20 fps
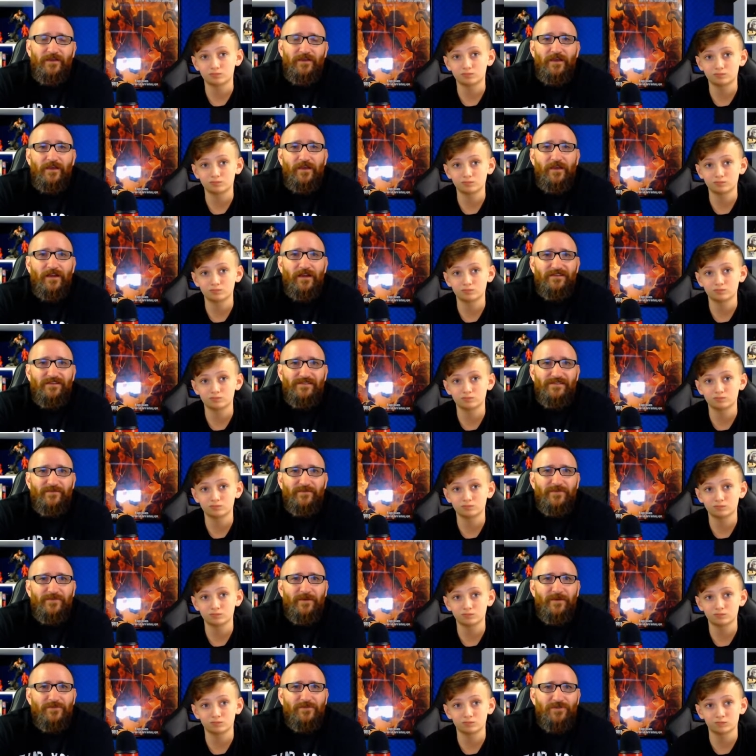Speaker 1: and on
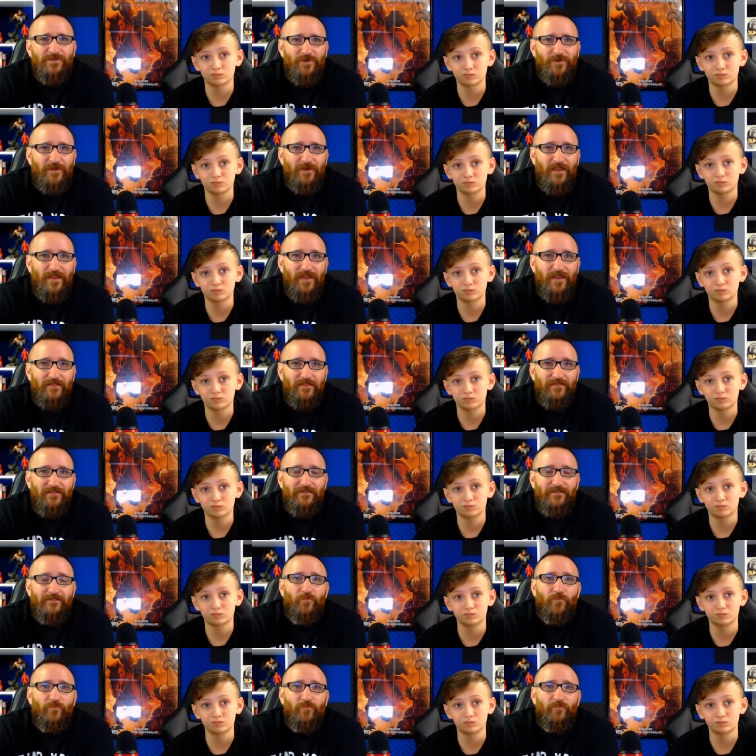September 28th,
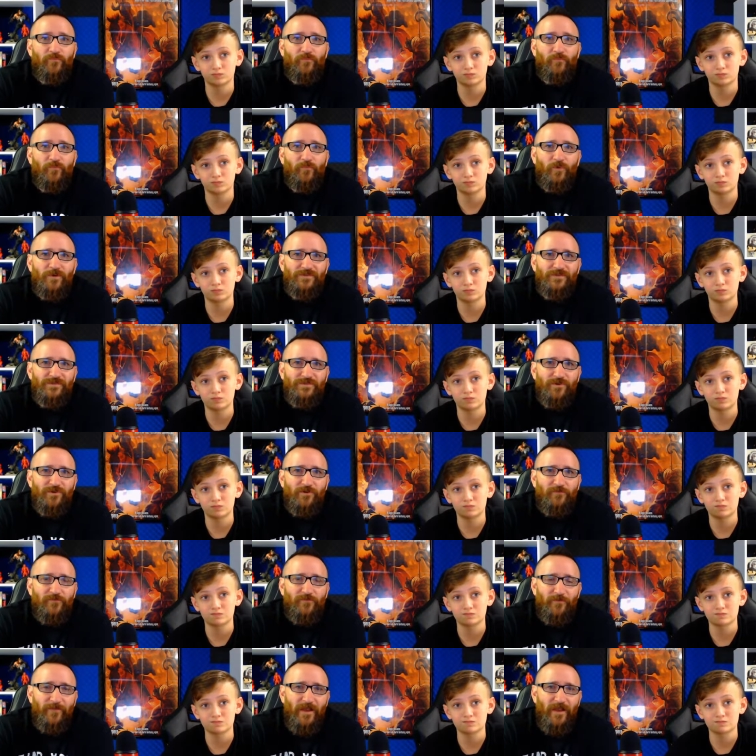one
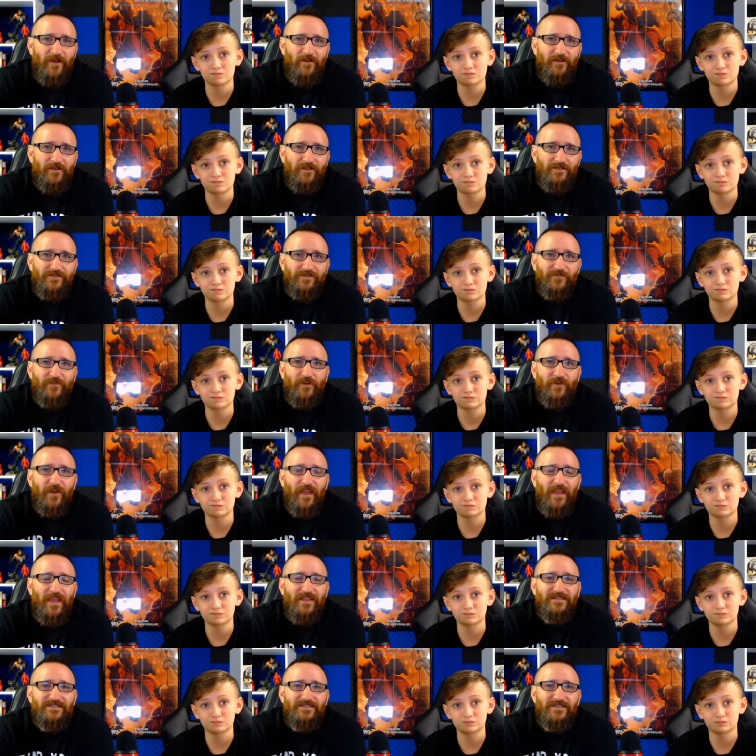sold from Heritage for
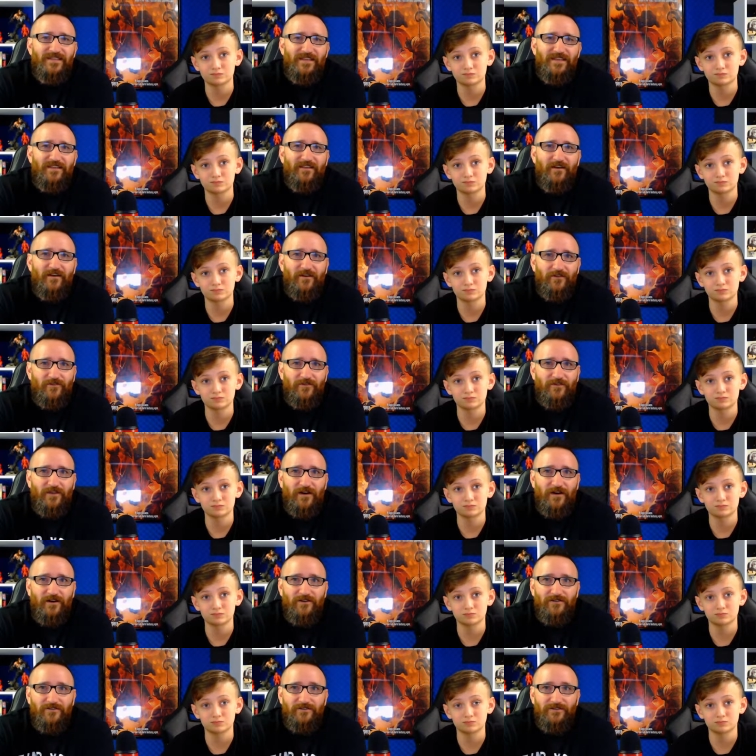
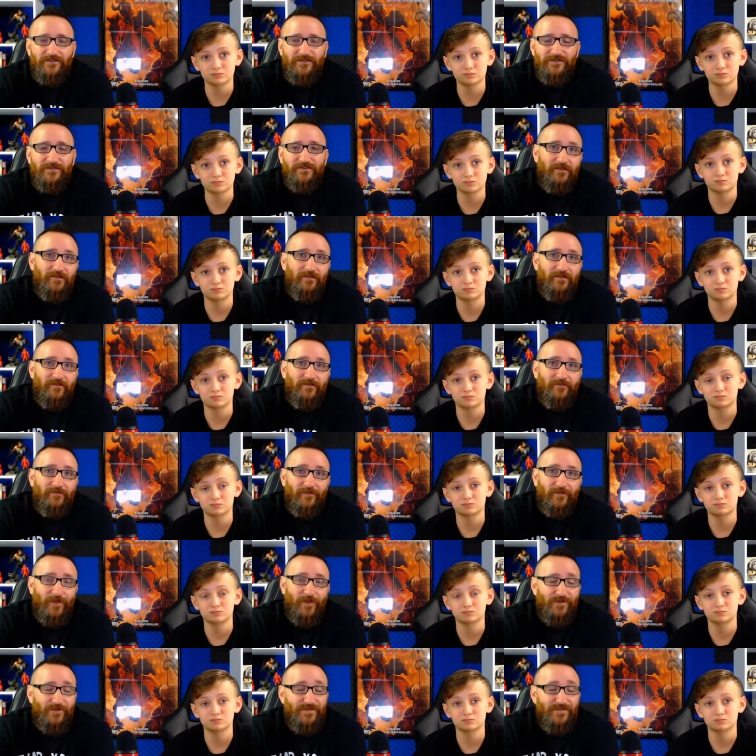$1,800.
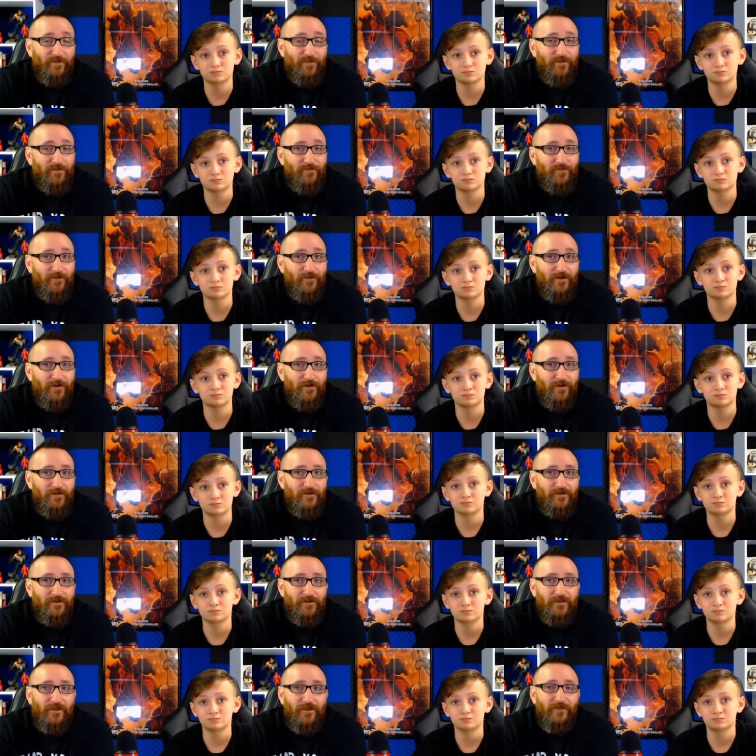Like we said before,
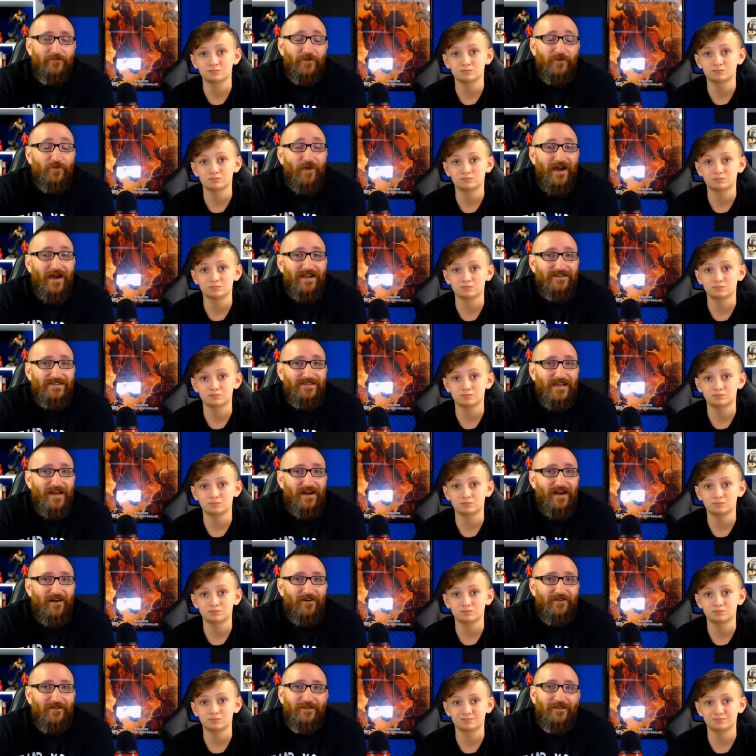if you act
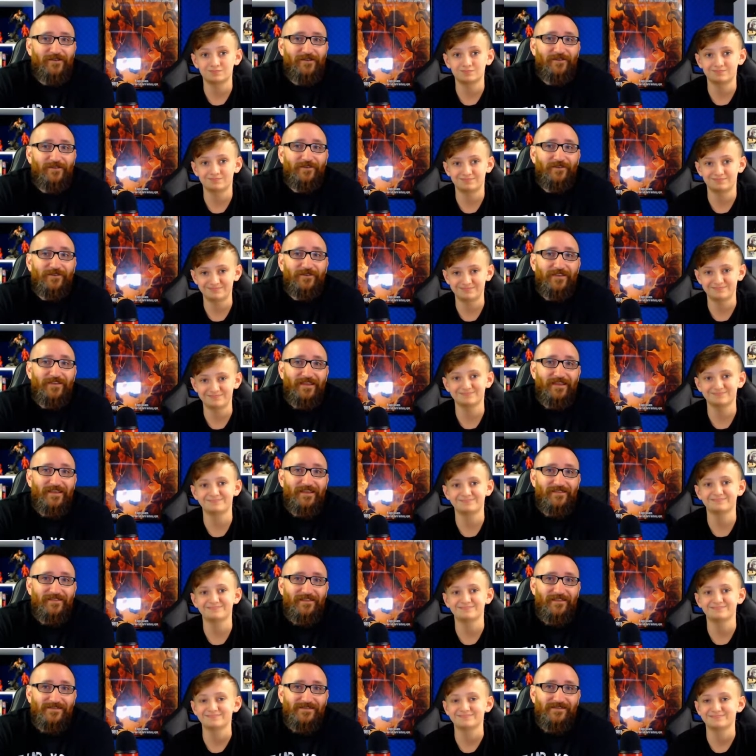now, you can
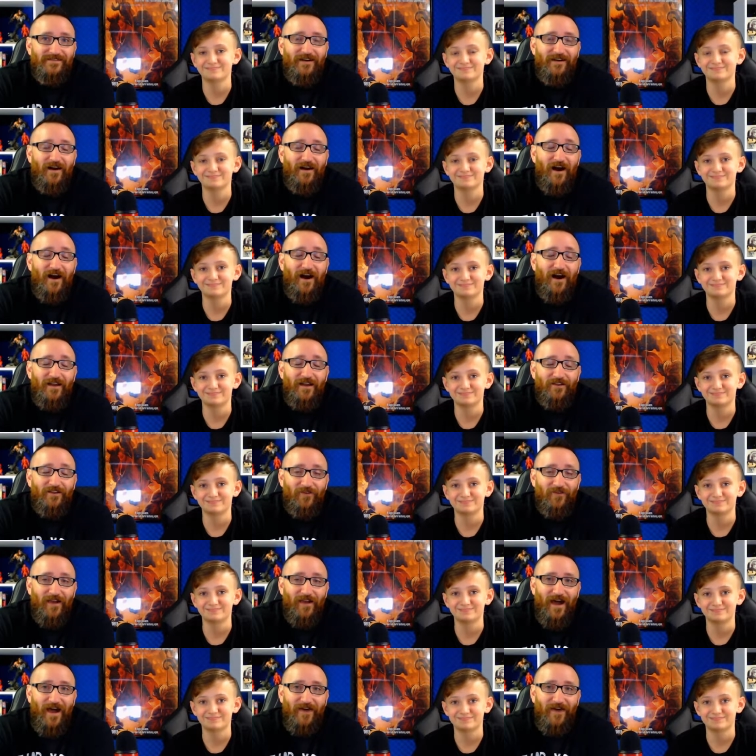get this
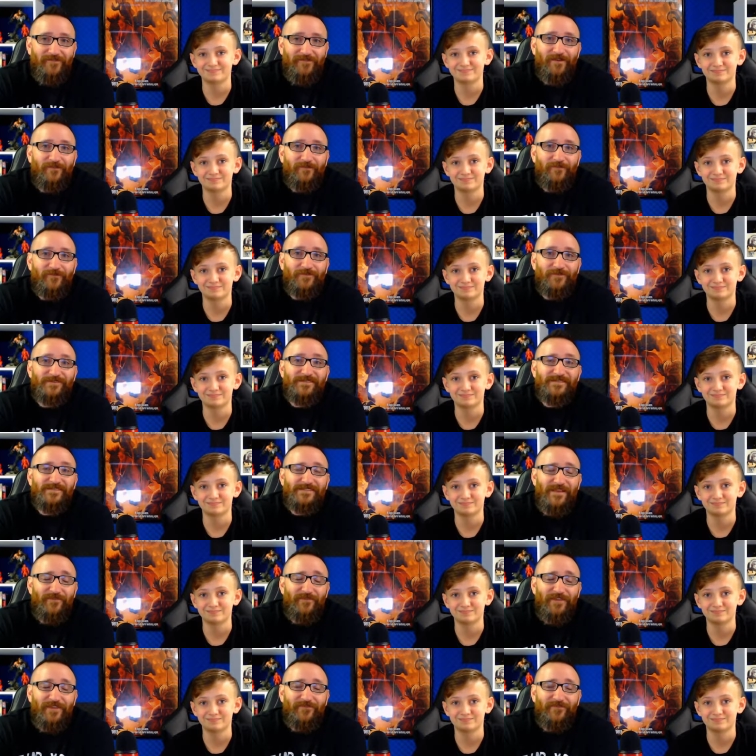autographed for
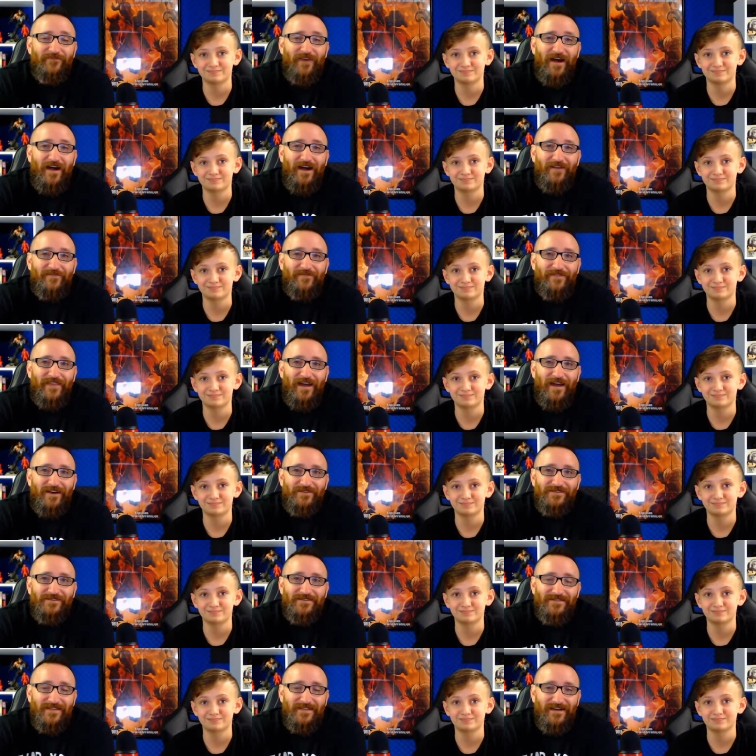
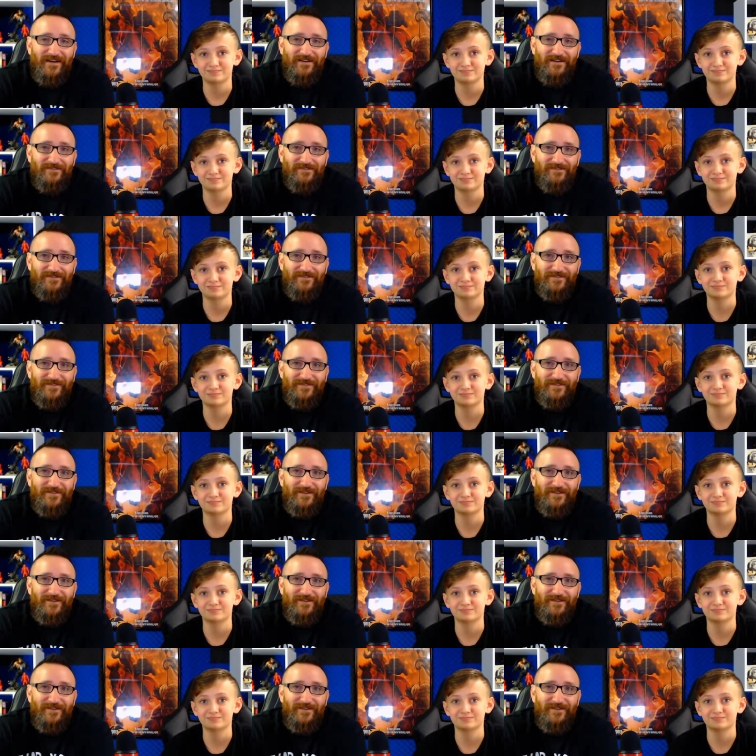$75,000